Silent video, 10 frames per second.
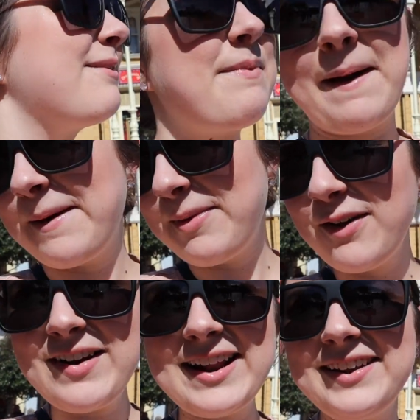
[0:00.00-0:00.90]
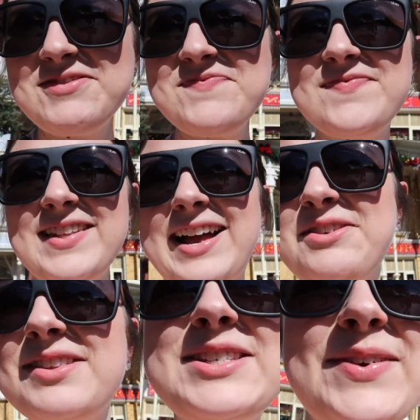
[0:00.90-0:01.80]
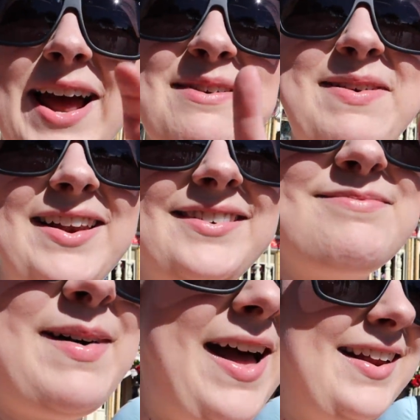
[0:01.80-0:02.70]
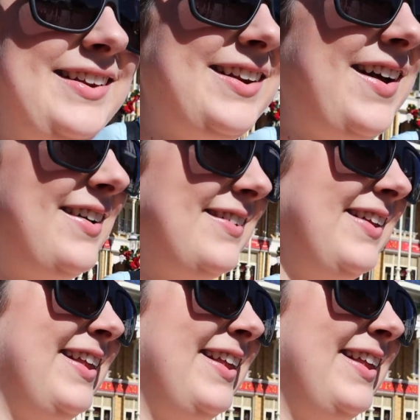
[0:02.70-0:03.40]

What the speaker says: but I'm not ready. I knew this would happen, but you know,